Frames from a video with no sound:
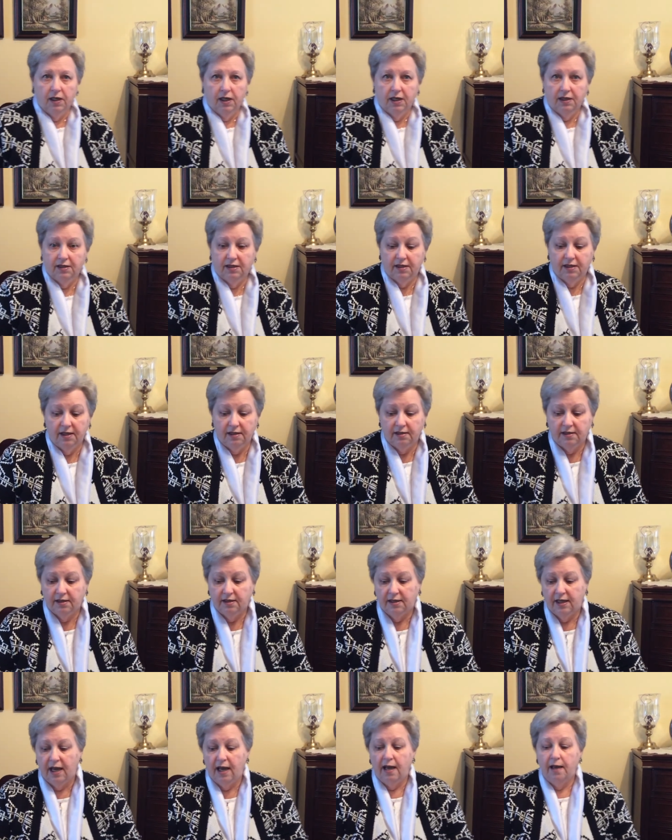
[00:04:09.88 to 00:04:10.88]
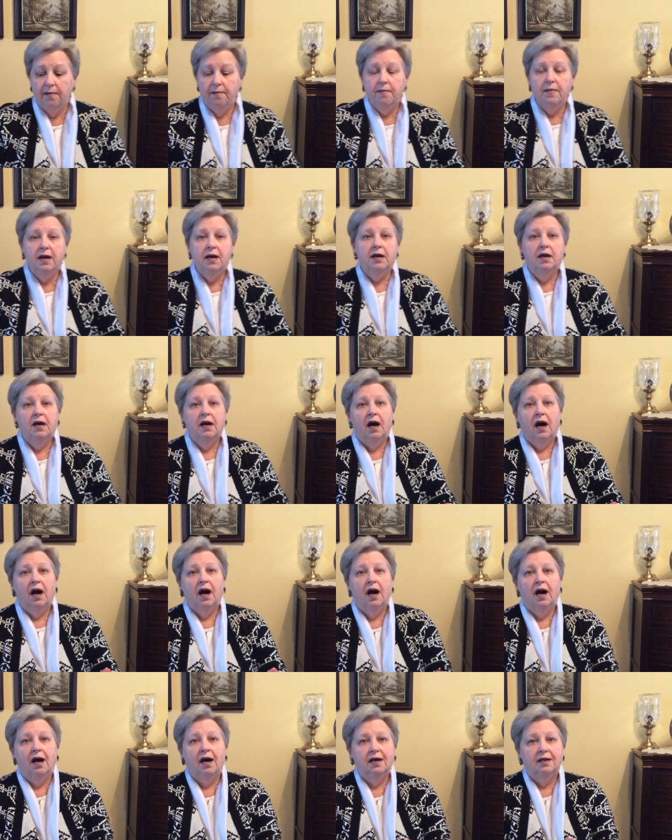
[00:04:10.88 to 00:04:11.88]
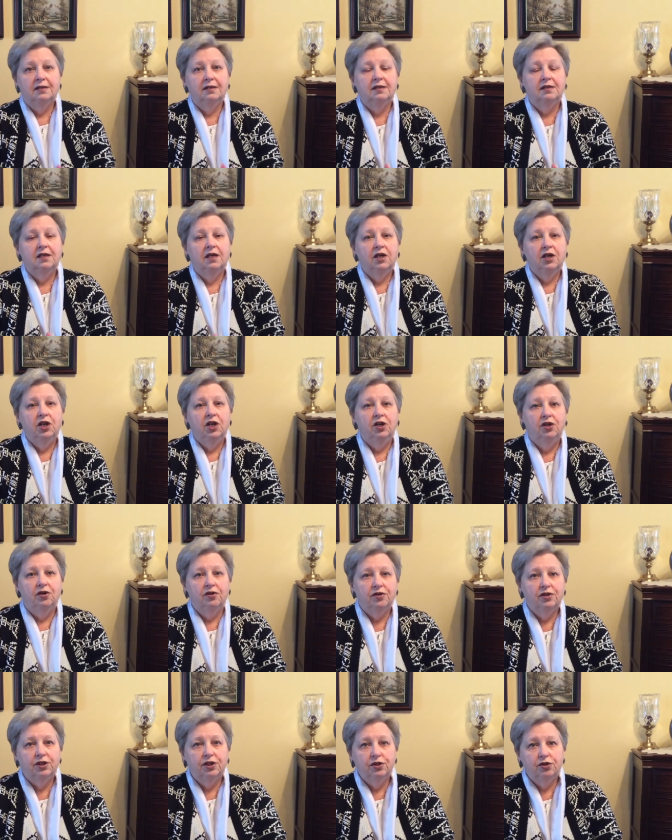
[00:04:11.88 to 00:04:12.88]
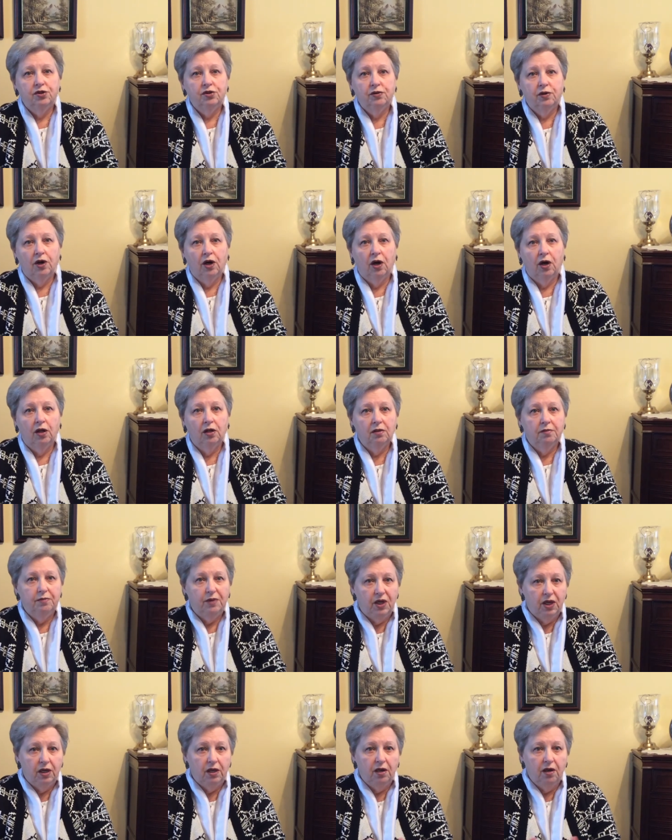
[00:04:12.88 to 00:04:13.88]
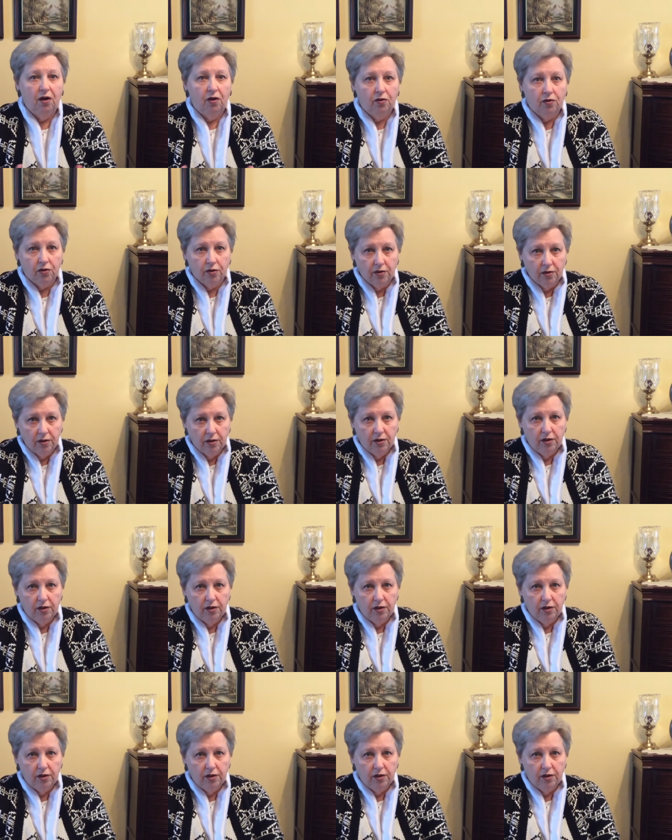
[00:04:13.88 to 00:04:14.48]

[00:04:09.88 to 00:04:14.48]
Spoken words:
It's the same as in order to call me or